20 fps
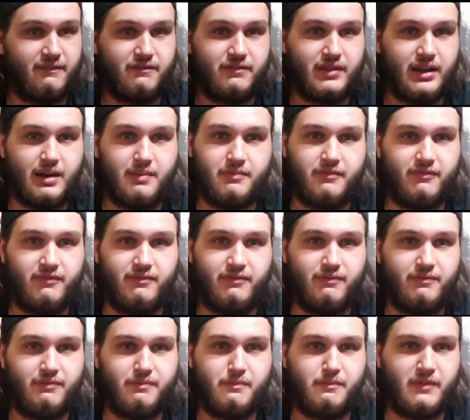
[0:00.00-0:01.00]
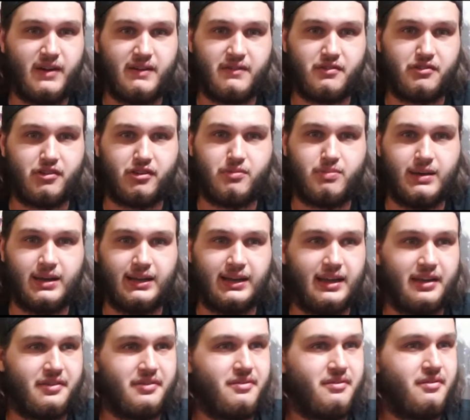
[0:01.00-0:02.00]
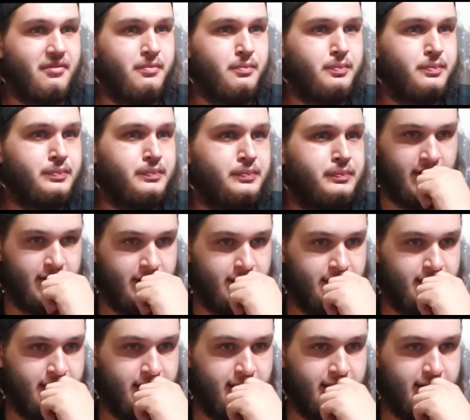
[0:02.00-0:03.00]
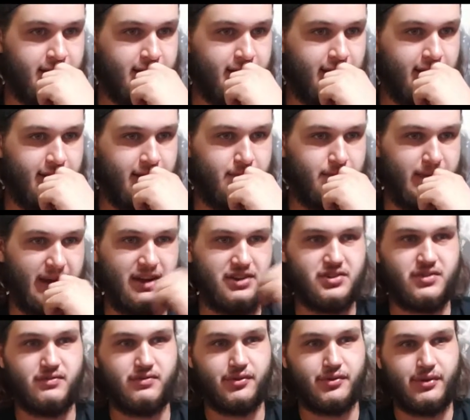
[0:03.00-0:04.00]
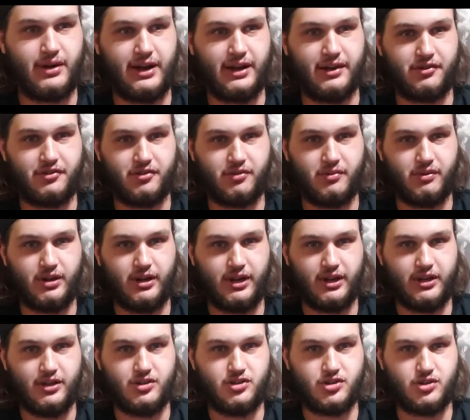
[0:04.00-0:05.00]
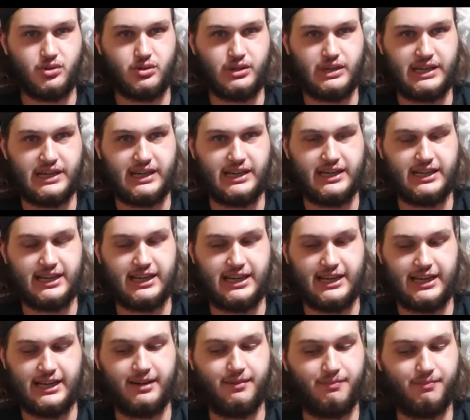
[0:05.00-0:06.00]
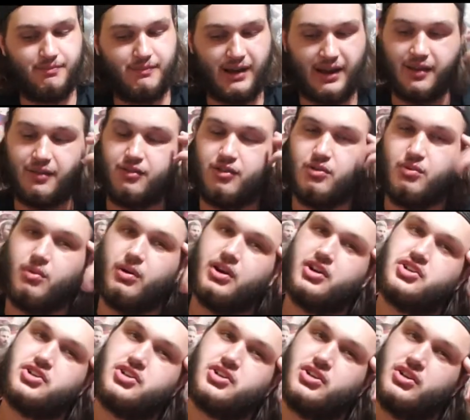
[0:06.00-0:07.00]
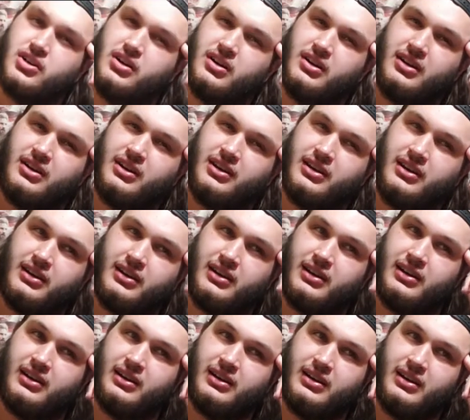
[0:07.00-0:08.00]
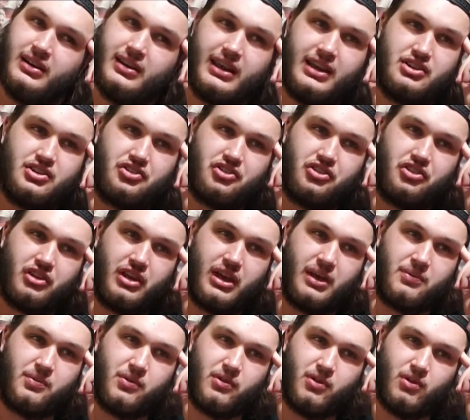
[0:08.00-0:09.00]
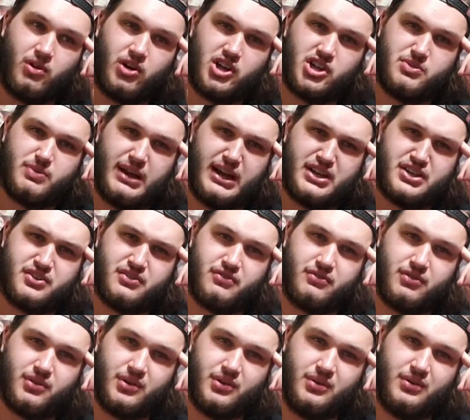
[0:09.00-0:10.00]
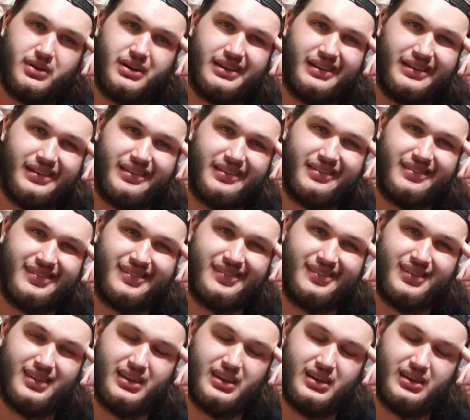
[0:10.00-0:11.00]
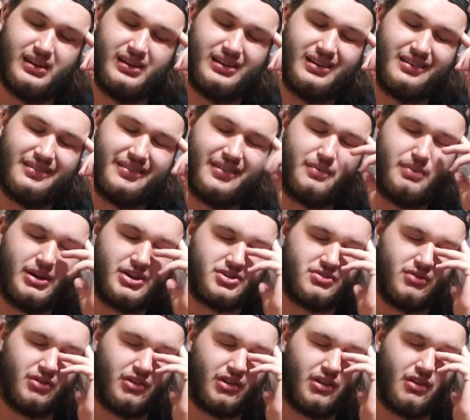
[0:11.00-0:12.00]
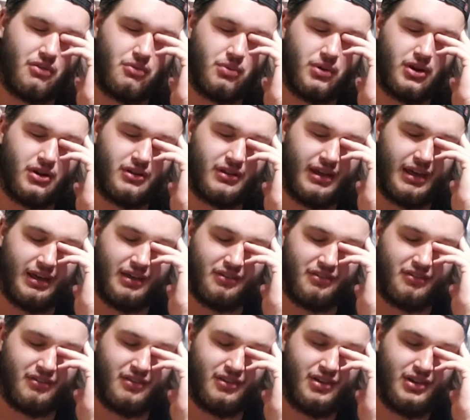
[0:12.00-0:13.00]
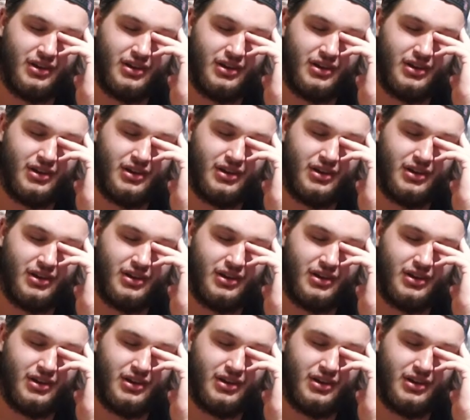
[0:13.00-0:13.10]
top 5 or 6 of my list. And then passion fruit, I actually really enjoy. I do wish they just kept with the orange passion fruit, because honestly, passion fruit's got this weird taste